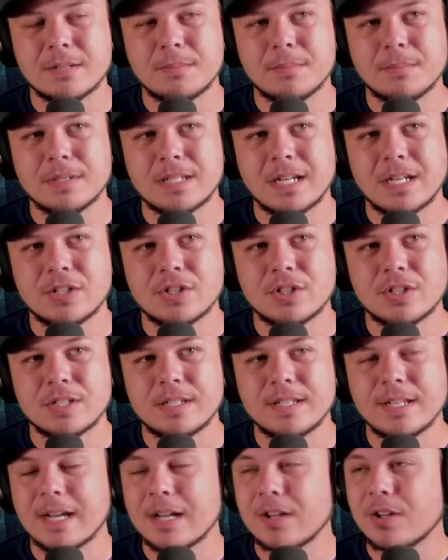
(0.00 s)
him besides just
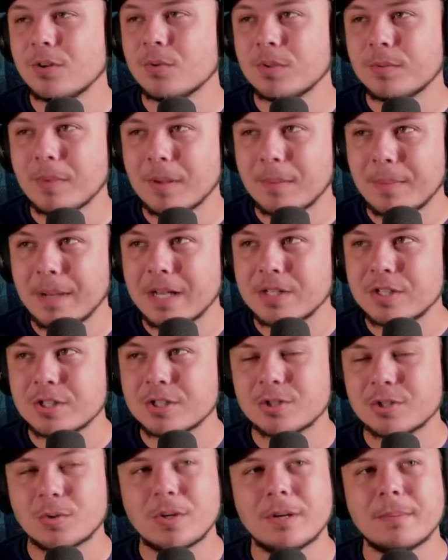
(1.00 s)
yell with my Banshee
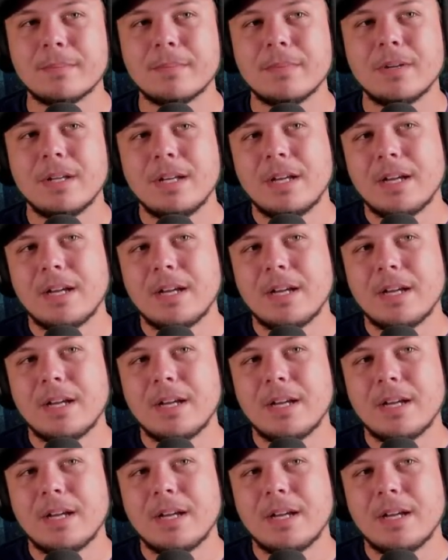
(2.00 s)
scream.